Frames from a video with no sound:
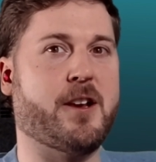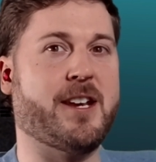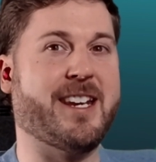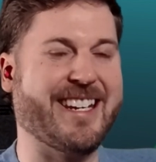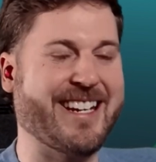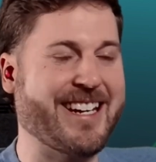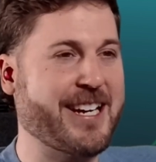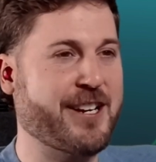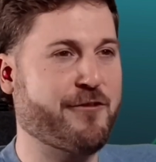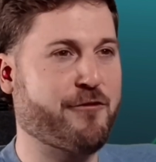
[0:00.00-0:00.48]

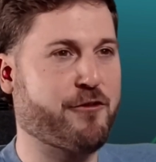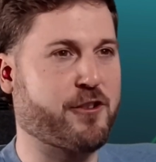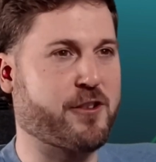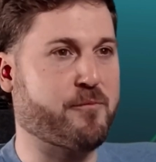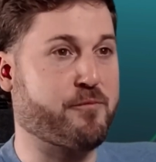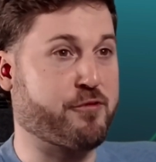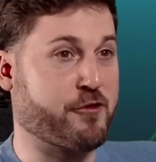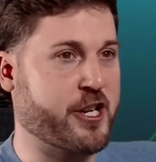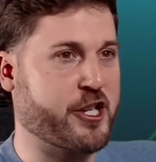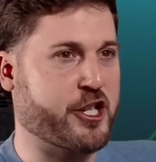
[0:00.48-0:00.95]
need
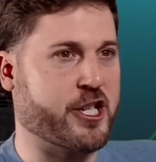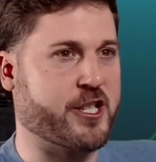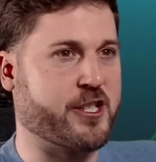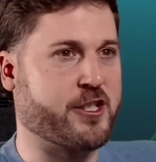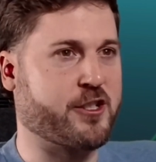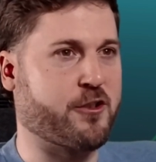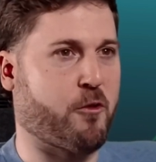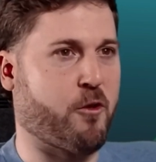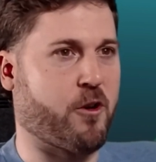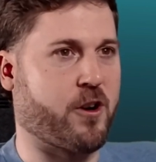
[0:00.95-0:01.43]
for
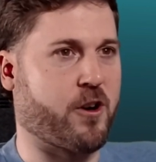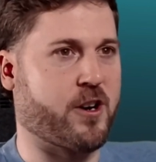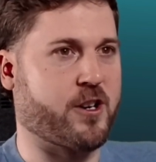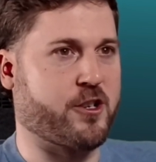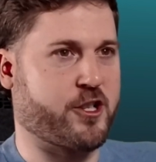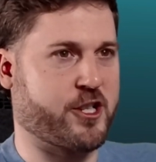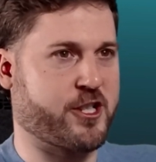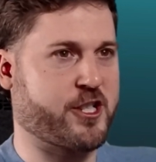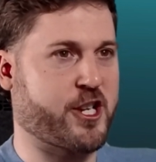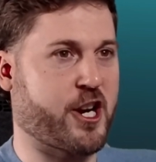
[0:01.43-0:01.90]
bridges
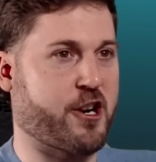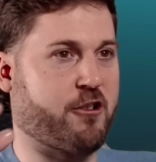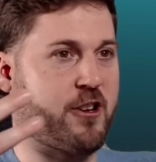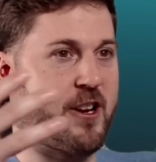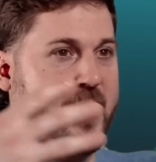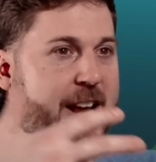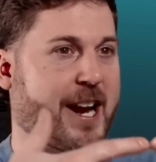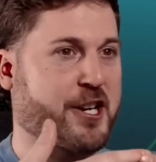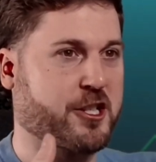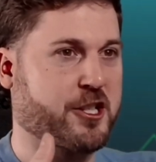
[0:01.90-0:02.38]
or just general
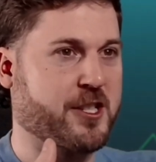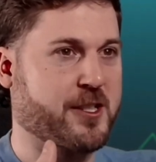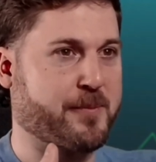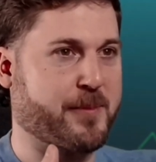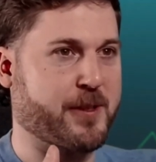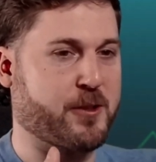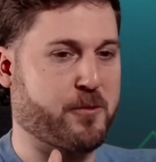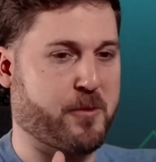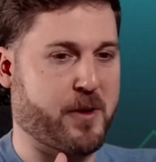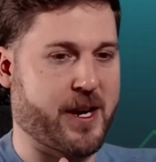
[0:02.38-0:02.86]

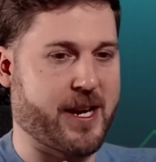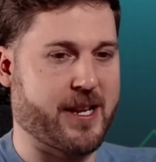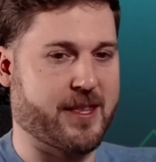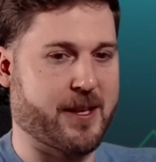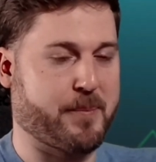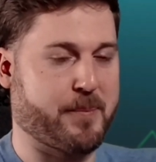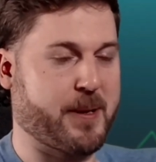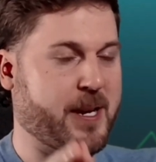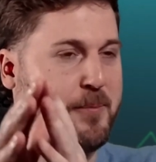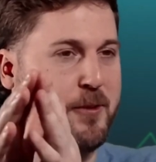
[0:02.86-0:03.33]
connections
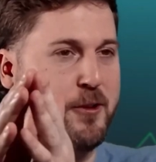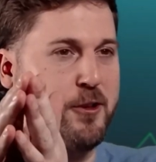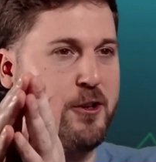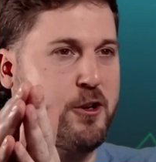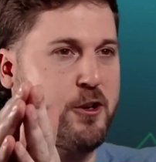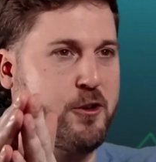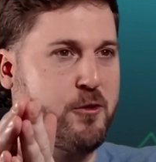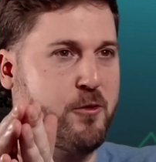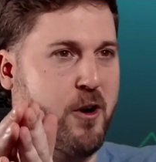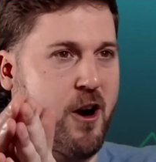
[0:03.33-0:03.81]
between the people
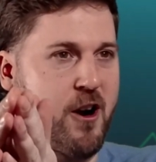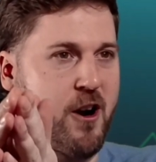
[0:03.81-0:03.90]
who